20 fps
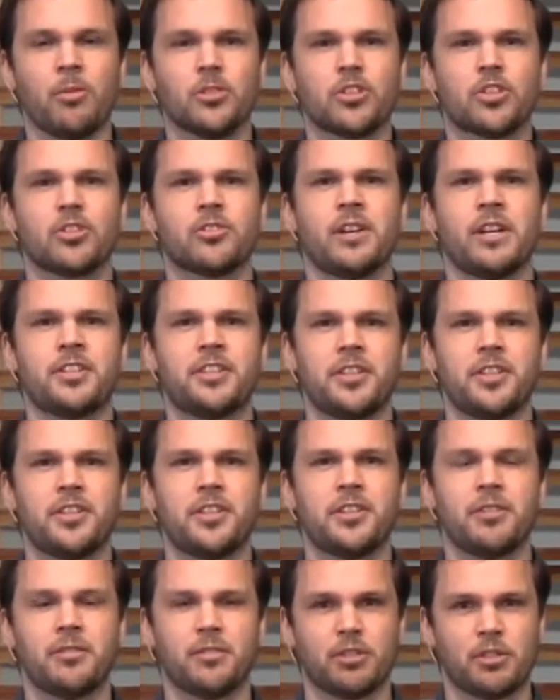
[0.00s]
stretching
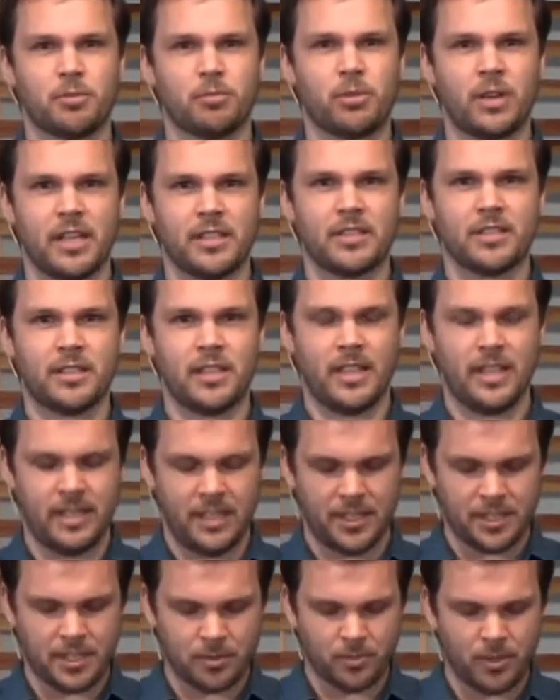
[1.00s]
to express the
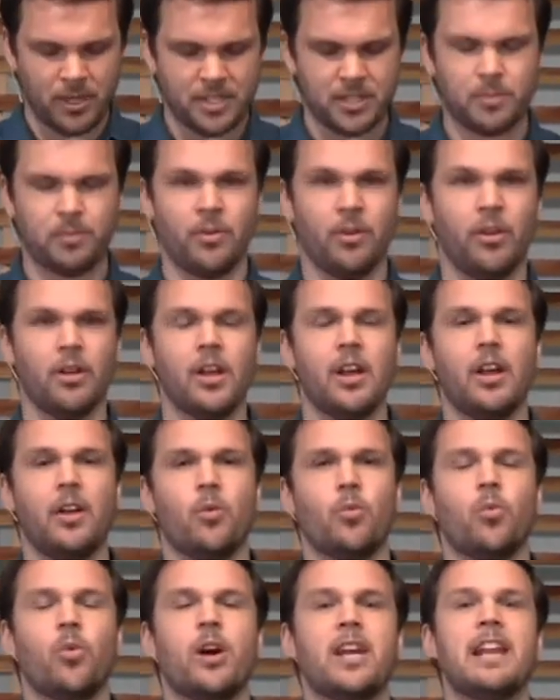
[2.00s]
inexpressible,
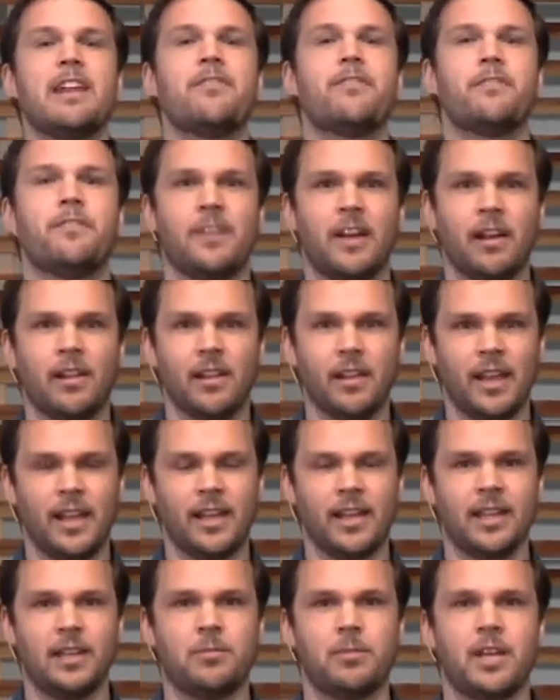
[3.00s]
what it felt like
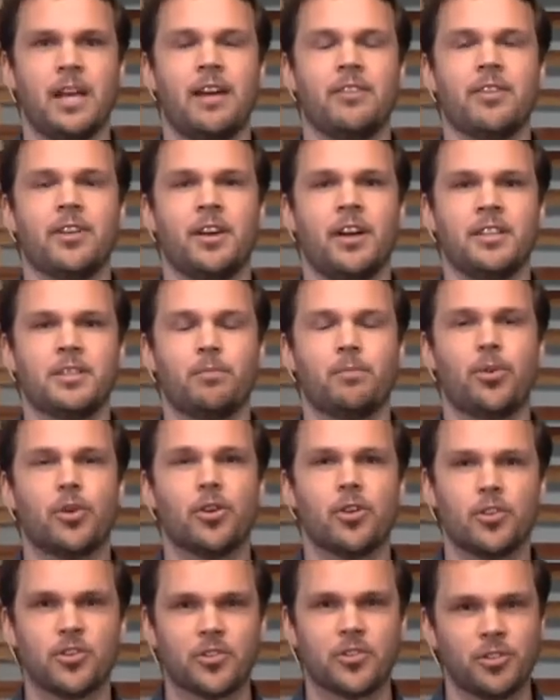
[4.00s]
him to have God's
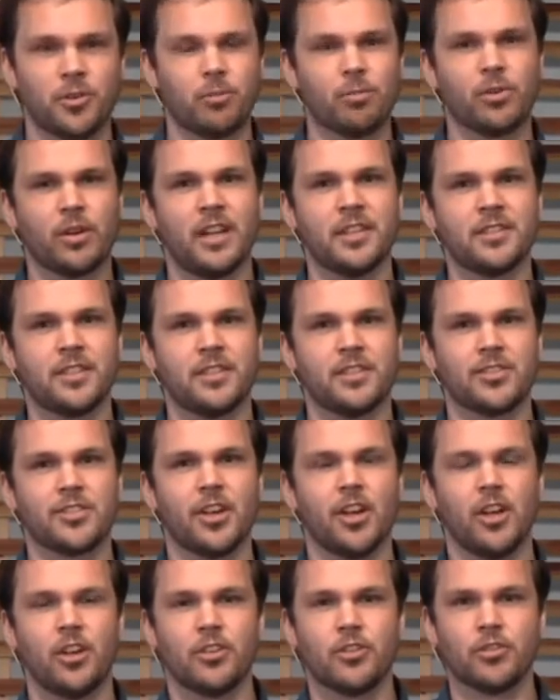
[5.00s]
personal presence
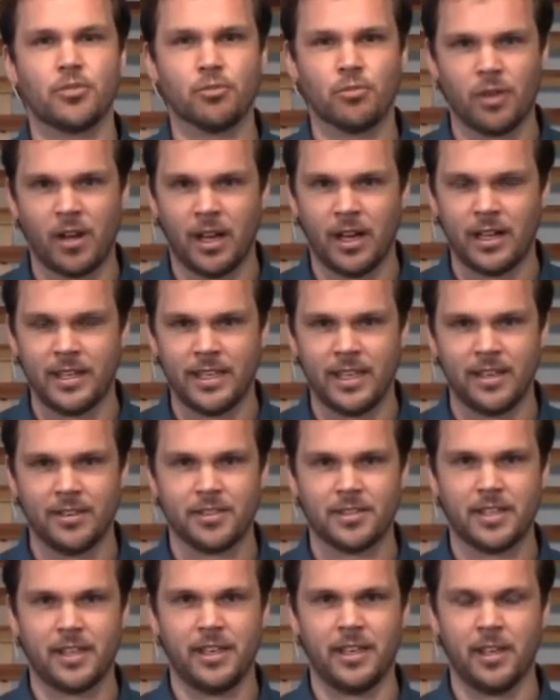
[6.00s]
draw near
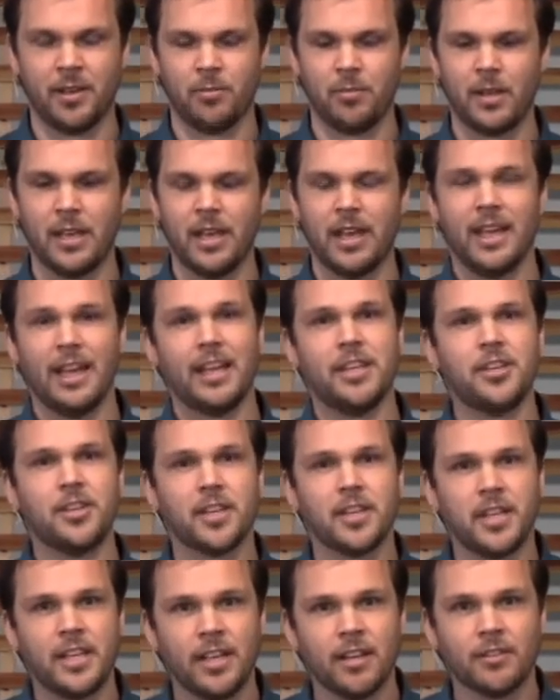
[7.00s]
to him. And you
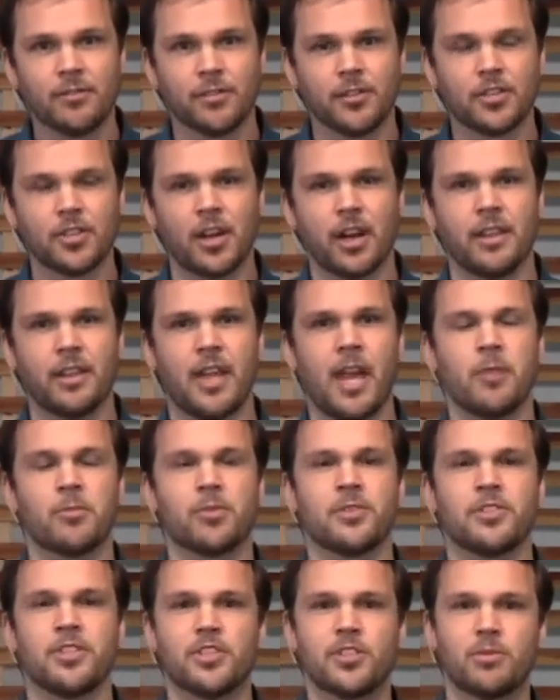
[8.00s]
could hear for Jonathan
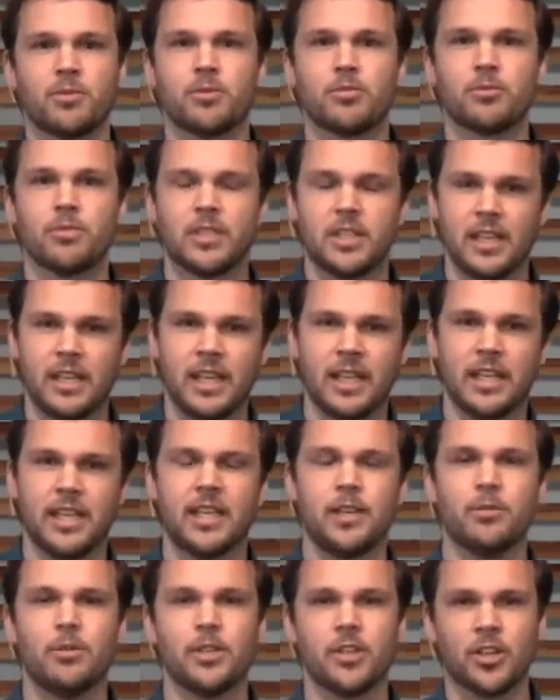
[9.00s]
Edwards, this was routine. He
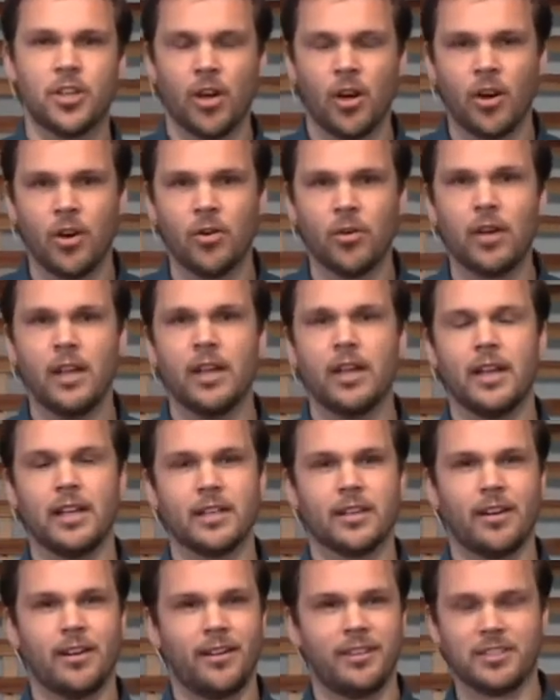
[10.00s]
would go and
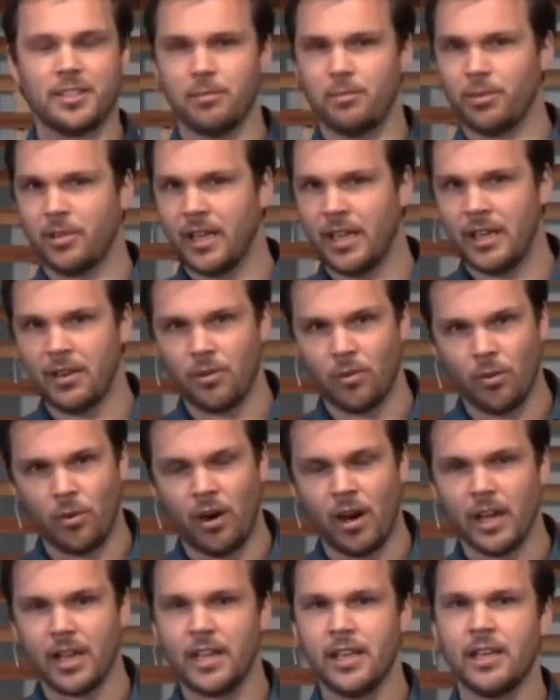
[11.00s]
contemplate
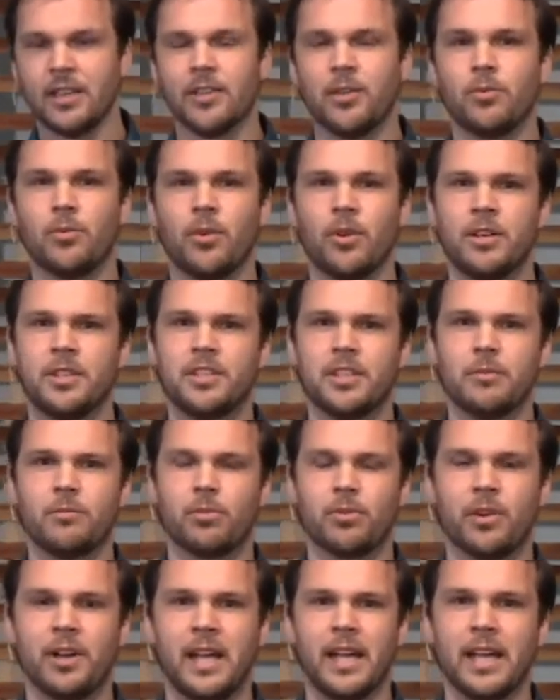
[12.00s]
walking in the woods and
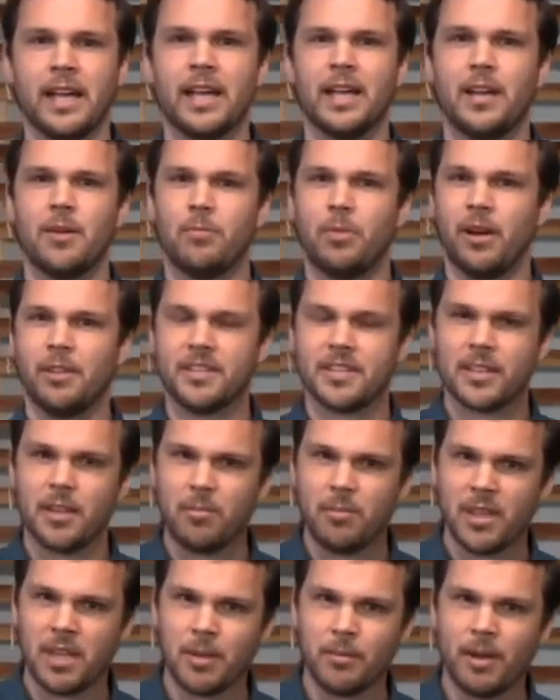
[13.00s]
praying. But
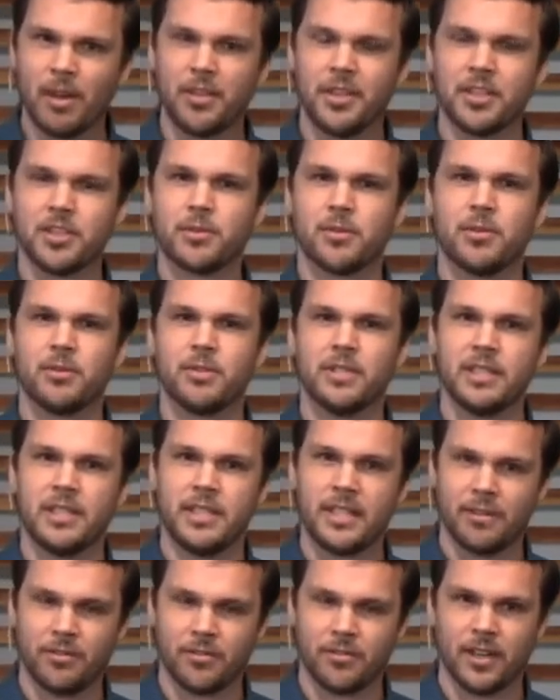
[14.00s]
something about this one was
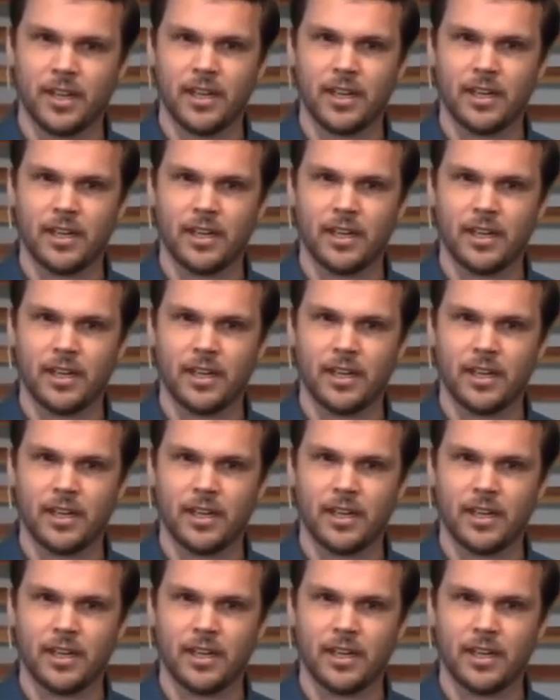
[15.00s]
different.